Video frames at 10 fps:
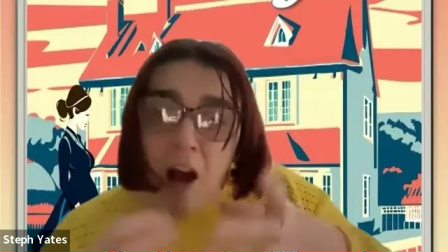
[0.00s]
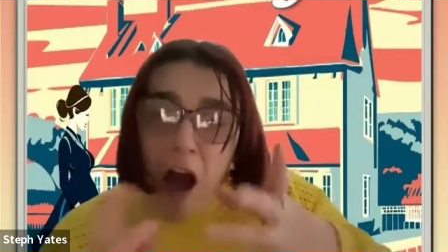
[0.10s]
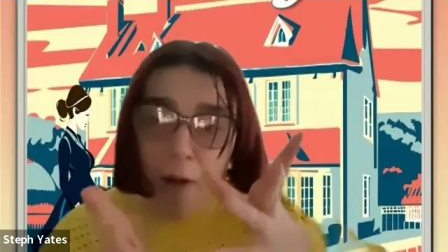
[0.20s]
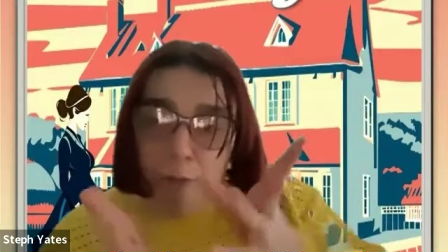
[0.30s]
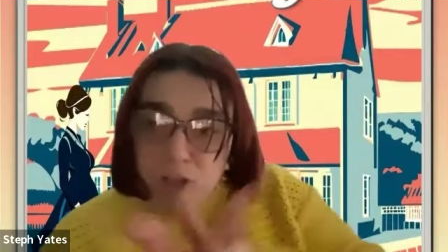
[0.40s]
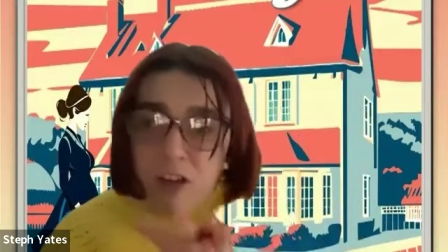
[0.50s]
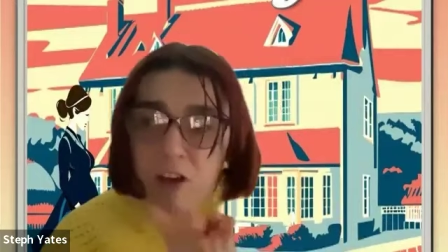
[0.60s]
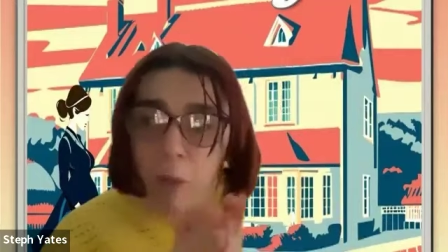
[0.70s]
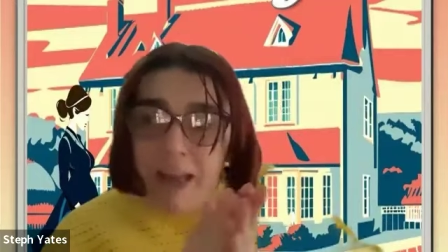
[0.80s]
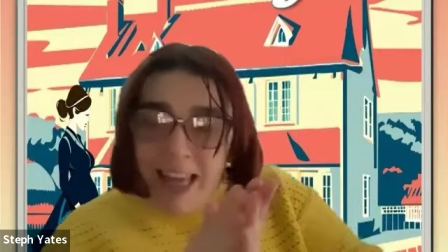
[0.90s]
I'm just
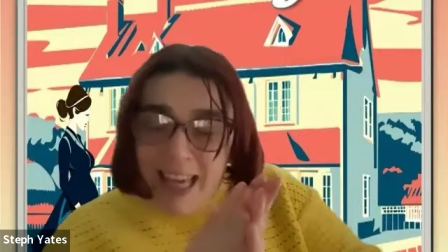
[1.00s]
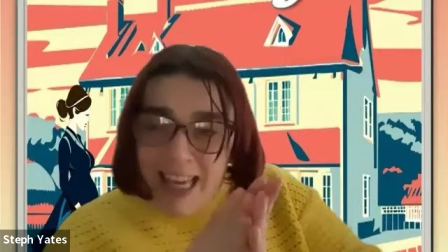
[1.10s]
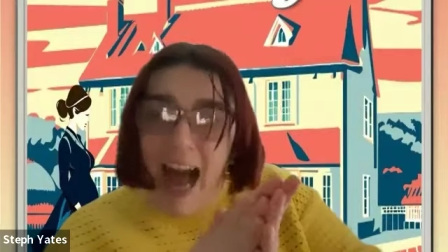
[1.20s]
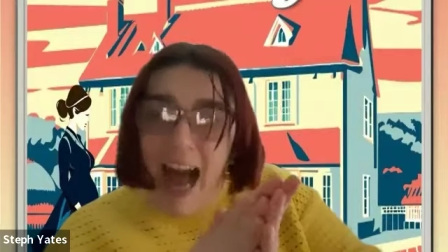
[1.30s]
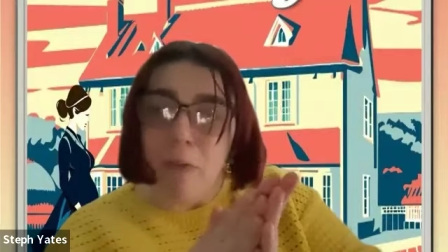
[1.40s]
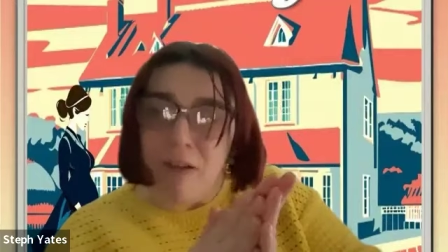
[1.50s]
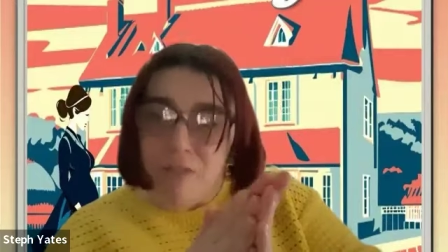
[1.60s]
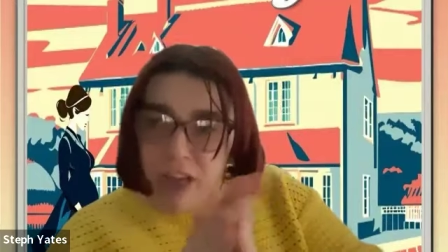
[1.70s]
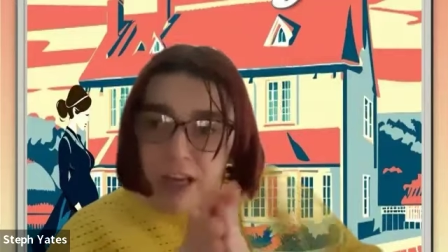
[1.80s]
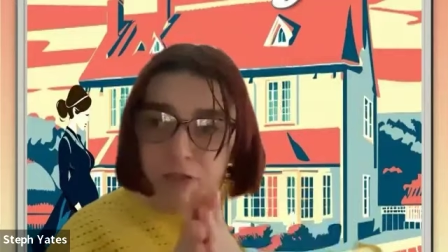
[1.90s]
going to start with
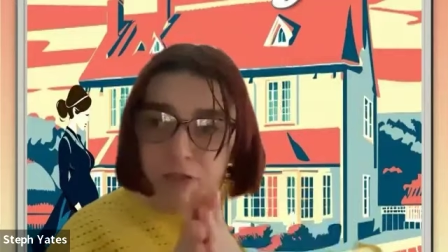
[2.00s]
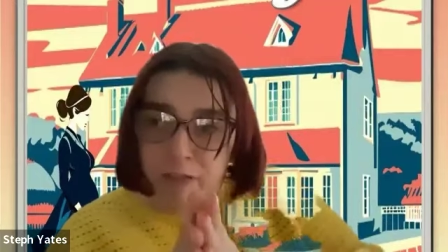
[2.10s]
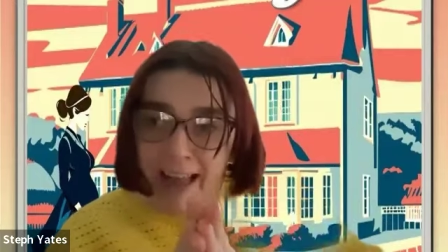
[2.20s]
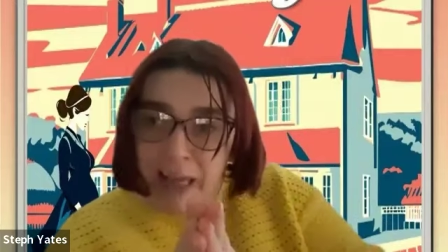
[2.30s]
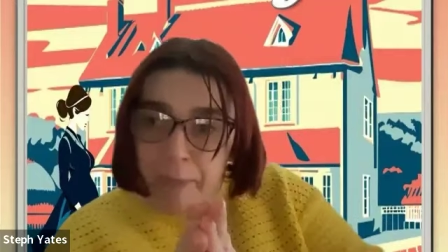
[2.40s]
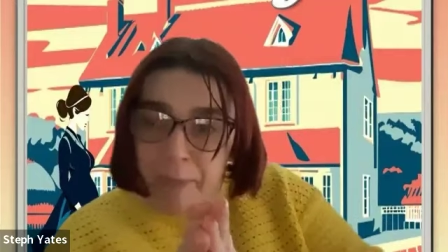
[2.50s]
you, Grace,